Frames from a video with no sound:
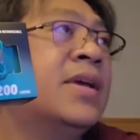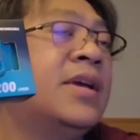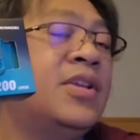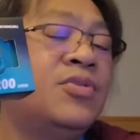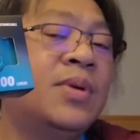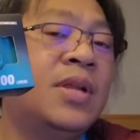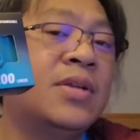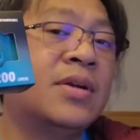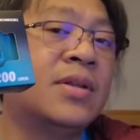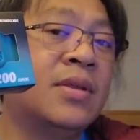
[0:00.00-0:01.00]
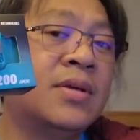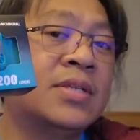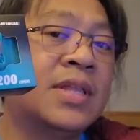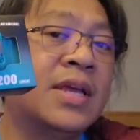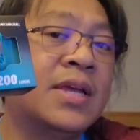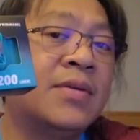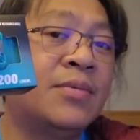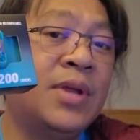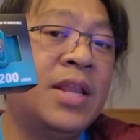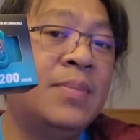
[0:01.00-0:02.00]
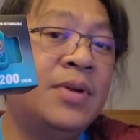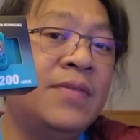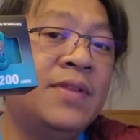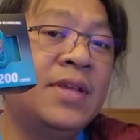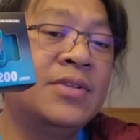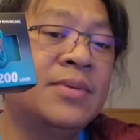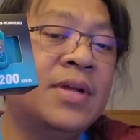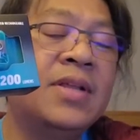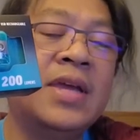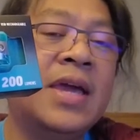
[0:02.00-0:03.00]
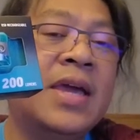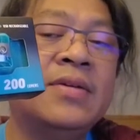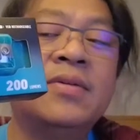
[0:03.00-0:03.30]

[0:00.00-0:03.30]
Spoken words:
each one in turn looks like really briefly as well in